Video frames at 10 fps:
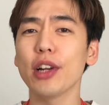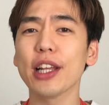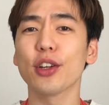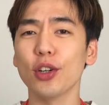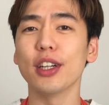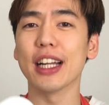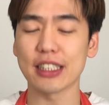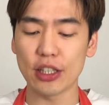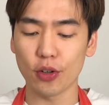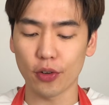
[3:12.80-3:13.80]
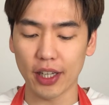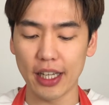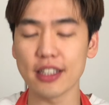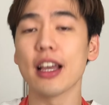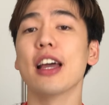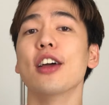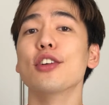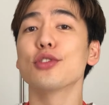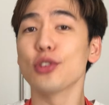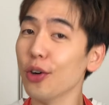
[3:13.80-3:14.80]
good nasi goreng is
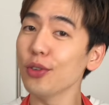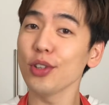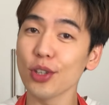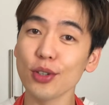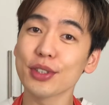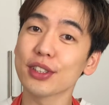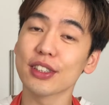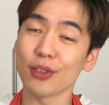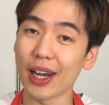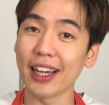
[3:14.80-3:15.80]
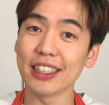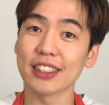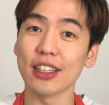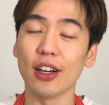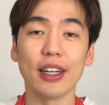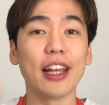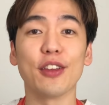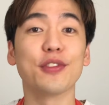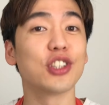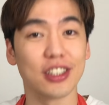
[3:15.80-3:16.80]
don't use rice that you've
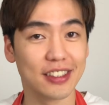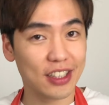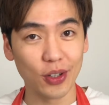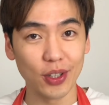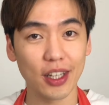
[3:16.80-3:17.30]
just cooked.